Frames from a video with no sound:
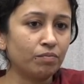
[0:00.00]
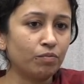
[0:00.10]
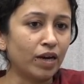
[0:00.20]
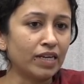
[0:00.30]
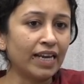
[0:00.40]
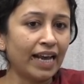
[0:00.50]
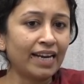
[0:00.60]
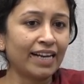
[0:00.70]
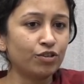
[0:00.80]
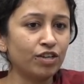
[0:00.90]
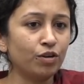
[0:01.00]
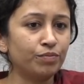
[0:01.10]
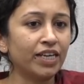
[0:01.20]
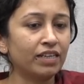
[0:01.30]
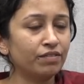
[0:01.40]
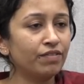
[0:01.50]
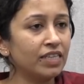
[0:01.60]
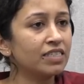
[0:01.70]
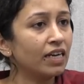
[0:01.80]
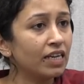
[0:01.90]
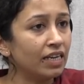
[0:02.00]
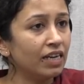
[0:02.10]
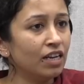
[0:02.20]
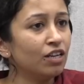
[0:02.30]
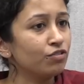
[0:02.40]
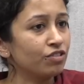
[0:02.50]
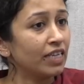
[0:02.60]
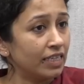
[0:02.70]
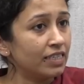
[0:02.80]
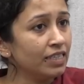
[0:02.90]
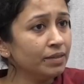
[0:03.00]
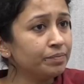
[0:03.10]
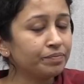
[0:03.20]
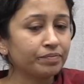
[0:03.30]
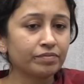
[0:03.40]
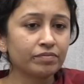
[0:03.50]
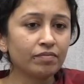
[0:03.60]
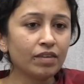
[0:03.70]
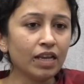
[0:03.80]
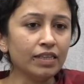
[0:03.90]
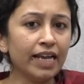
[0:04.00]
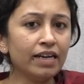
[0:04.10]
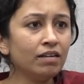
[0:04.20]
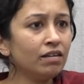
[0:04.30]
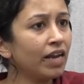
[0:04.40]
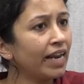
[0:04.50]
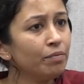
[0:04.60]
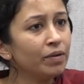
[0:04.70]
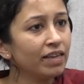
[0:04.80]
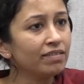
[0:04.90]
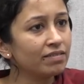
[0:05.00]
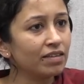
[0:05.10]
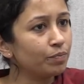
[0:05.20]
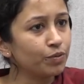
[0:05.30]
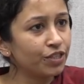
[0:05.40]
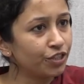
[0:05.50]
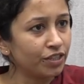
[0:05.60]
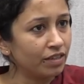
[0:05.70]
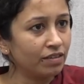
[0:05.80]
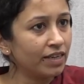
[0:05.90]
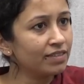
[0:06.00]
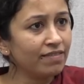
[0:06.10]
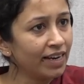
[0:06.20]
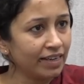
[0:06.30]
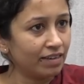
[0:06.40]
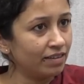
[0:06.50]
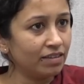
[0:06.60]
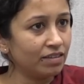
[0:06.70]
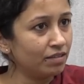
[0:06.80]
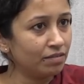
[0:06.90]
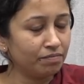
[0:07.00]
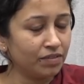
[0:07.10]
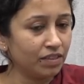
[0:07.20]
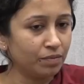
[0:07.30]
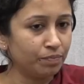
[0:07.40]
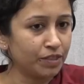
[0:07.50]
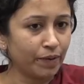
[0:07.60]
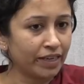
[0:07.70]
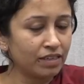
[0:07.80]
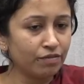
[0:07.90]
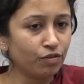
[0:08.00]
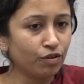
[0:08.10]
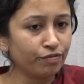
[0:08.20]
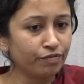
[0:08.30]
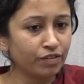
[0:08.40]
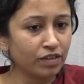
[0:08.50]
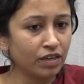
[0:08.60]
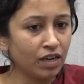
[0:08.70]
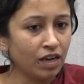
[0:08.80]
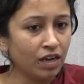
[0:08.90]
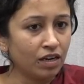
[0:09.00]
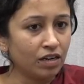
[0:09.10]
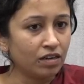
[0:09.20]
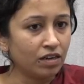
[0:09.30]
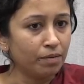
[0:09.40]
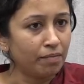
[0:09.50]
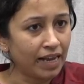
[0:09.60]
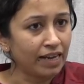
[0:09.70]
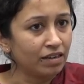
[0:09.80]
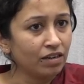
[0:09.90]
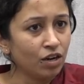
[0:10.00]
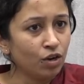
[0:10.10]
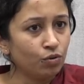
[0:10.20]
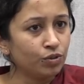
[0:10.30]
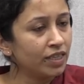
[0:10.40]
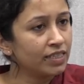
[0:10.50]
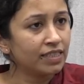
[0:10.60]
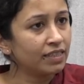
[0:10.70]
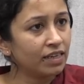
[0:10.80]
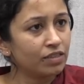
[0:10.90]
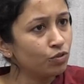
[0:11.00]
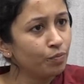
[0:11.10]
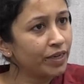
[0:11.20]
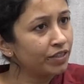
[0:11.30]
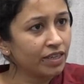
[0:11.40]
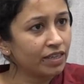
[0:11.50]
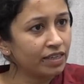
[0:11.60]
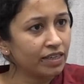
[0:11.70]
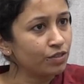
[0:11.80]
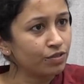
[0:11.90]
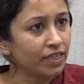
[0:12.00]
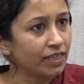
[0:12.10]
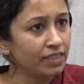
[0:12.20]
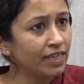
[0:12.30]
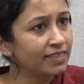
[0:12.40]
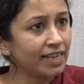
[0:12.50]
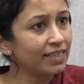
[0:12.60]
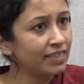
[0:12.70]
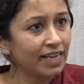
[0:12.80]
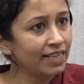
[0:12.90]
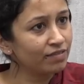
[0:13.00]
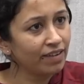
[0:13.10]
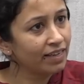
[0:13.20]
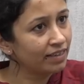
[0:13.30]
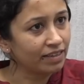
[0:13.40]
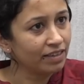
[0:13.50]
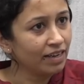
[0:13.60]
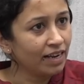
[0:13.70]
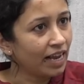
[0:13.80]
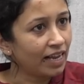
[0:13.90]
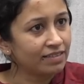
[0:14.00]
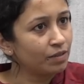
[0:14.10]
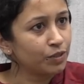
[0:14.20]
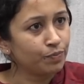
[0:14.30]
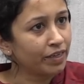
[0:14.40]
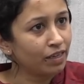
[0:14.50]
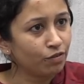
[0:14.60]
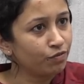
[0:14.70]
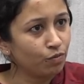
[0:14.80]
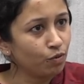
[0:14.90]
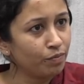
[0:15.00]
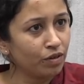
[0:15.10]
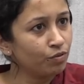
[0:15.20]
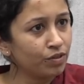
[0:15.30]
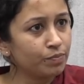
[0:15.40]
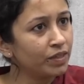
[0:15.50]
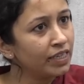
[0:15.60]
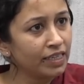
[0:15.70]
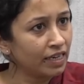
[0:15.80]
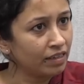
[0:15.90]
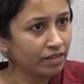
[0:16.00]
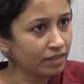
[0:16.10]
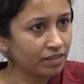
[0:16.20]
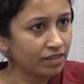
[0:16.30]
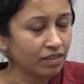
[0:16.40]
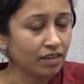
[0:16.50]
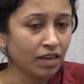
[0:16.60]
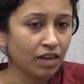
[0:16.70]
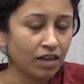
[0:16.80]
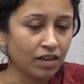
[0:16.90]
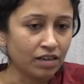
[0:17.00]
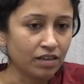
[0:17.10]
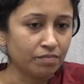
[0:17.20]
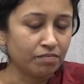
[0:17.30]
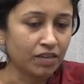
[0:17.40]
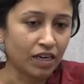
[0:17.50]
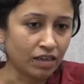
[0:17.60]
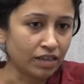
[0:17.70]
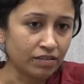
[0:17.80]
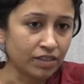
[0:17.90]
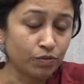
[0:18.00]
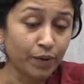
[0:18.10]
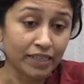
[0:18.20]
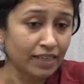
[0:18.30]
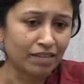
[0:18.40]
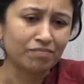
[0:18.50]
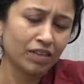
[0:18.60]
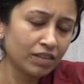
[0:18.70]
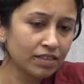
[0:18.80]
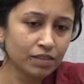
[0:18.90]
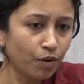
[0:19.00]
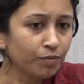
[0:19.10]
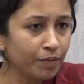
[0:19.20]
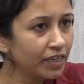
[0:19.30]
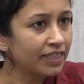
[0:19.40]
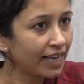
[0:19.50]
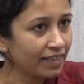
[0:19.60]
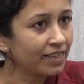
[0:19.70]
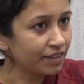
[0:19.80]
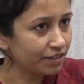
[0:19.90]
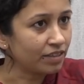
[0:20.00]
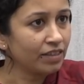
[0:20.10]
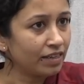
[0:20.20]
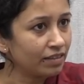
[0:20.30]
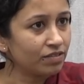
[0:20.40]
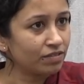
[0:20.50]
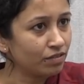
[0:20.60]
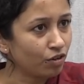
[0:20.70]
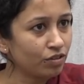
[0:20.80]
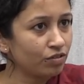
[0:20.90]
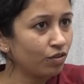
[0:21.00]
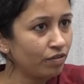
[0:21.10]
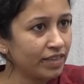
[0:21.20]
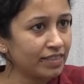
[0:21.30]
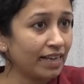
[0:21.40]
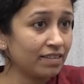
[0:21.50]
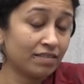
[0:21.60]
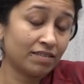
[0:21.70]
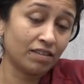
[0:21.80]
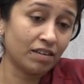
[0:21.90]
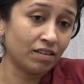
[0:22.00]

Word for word: one can actually objectively study society, then anybody's uh, position is valid. The, the perspective of uh, uh, a man who thinks that there is no patriarchy in society is, is as valid as the perspective of a woman who is burdened under its, under its weight. And this is probably a caricature and it's not always as